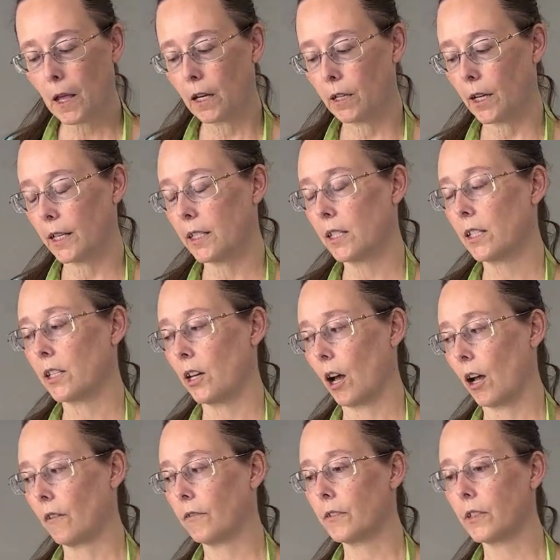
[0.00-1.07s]
nice,
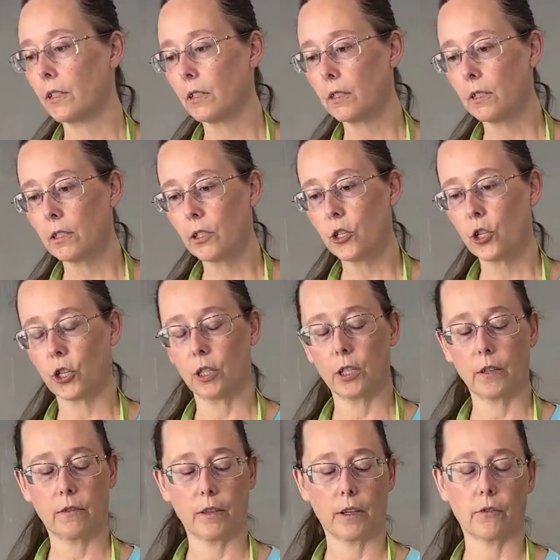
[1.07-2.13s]
soft
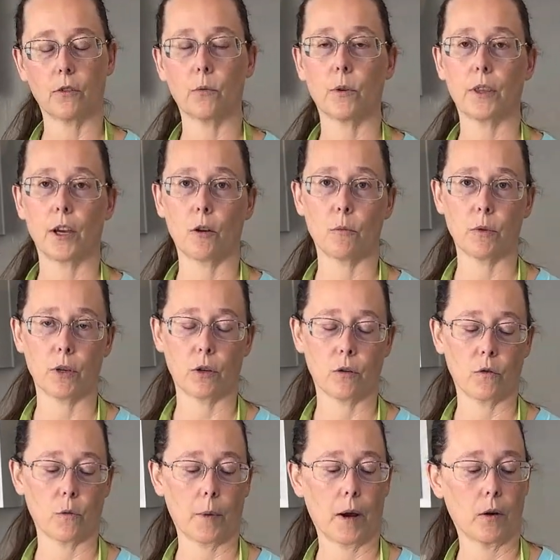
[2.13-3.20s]
chili flavor without being
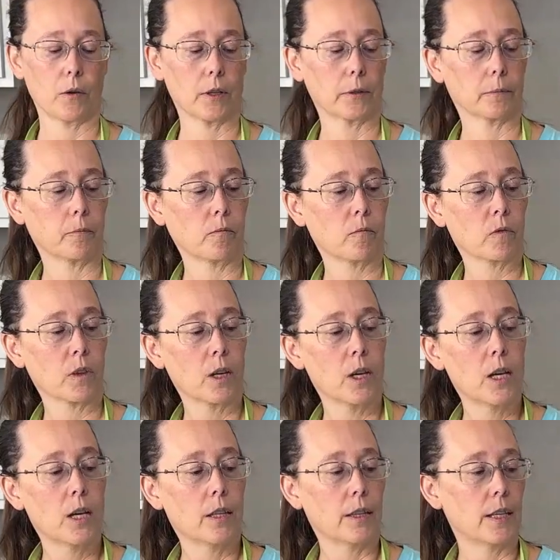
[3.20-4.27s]
overpowering.
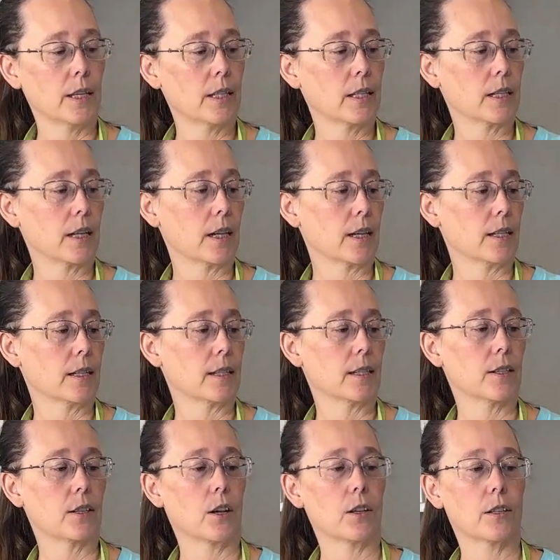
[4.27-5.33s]
This is
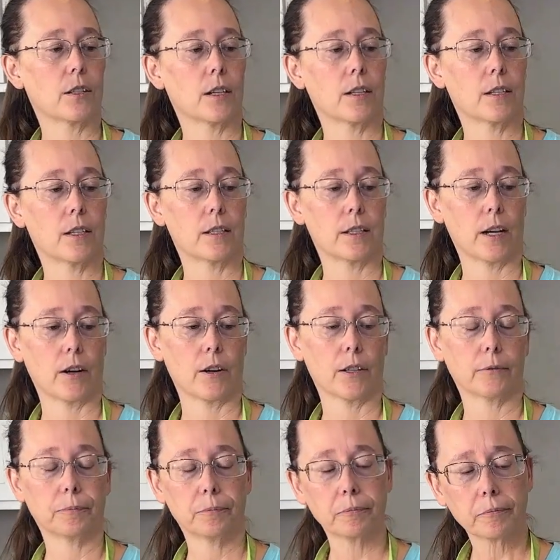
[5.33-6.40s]
salsa Caesera,
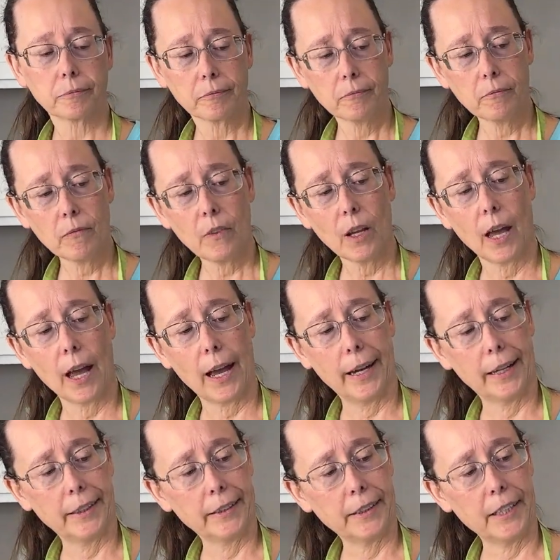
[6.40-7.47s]

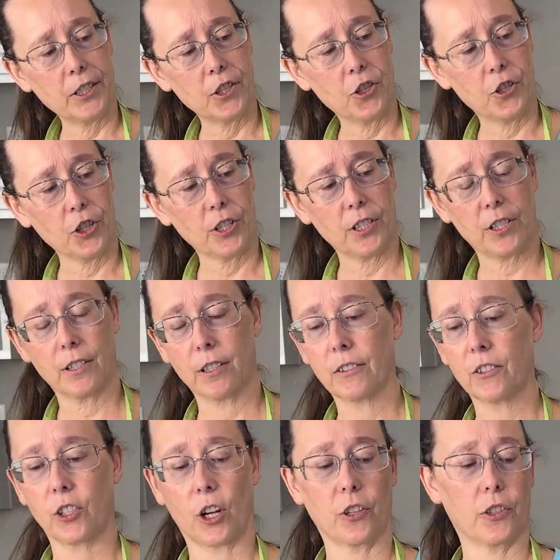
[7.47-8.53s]
and it's just
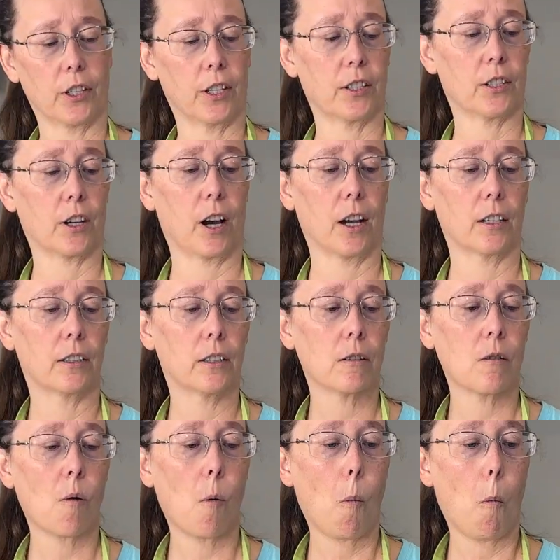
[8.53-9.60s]
salsa. It's got
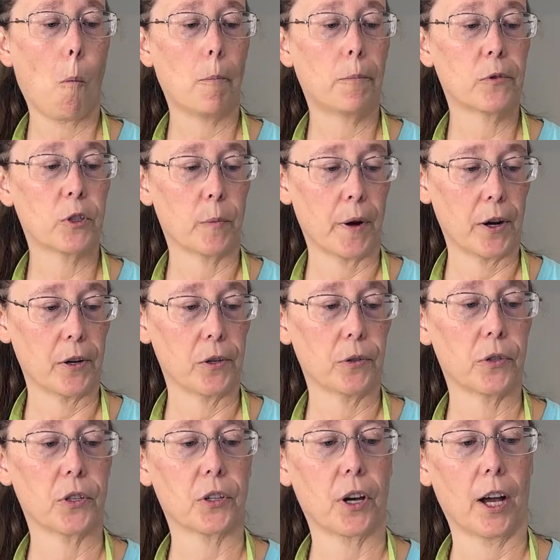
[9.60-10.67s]

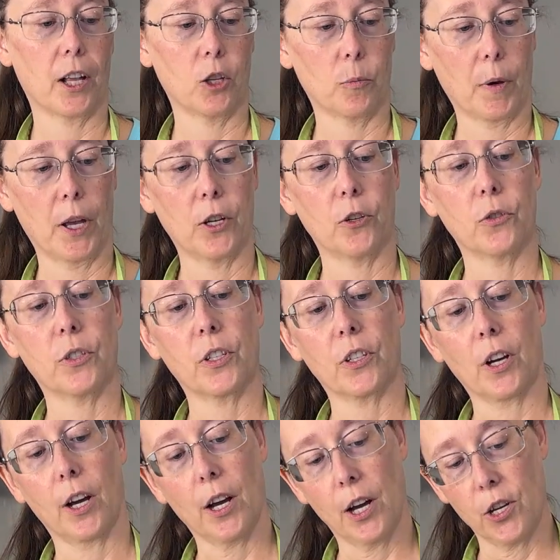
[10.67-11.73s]
tomatoes, it's got jalapenos, it's
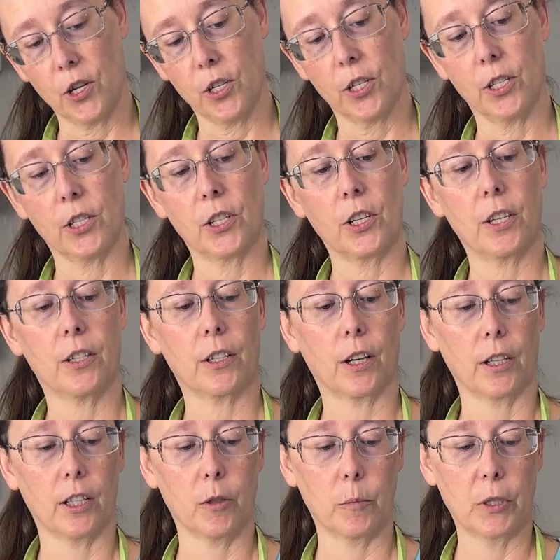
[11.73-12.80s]
got onions, it's got
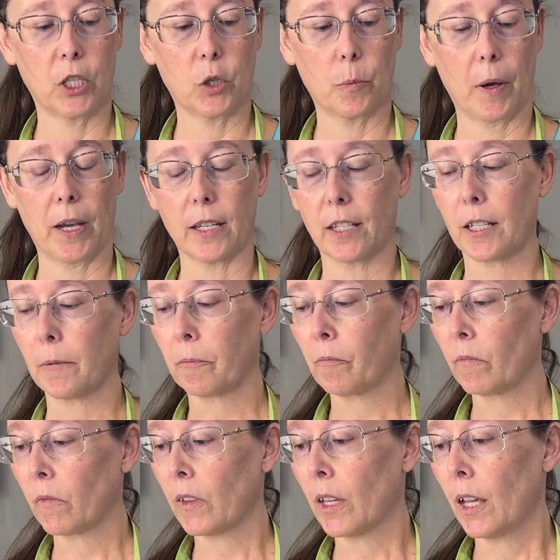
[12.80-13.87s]
a little bit of spice,
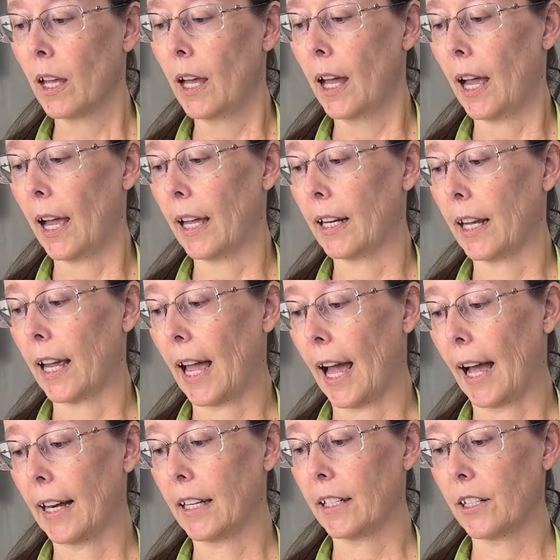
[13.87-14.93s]
and I
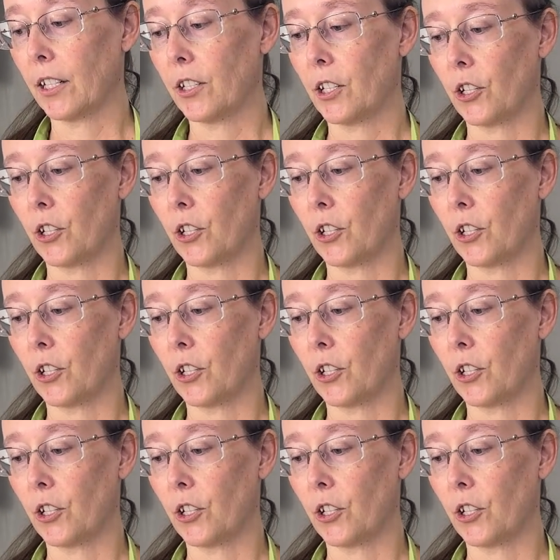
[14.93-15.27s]
add it to